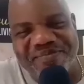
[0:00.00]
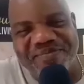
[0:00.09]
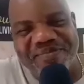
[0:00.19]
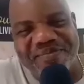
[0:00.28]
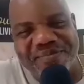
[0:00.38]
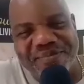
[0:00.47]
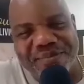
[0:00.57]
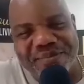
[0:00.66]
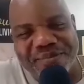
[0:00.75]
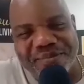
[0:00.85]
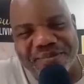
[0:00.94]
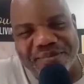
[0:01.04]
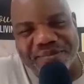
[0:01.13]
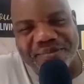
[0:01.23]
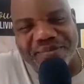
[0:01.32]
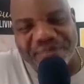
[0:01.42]
in your group of
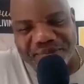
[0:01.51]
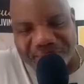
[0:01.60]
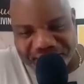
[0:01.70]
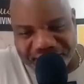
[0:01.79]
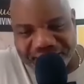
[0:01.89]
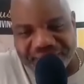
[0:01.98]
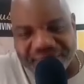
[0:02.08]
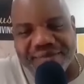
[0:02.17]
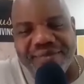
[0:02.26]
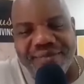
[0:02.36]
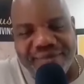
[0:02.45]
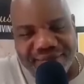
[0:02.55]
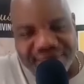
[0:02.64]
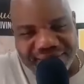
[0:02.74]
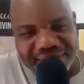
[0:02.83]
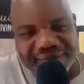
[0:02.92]
friends, they might all say, Sure, no
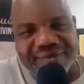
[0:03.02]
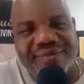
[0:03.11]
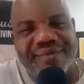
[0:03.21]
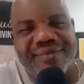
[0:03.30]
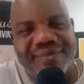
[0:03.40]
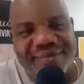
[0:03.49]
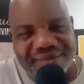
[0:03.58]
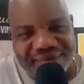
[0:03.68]
problem. Sure.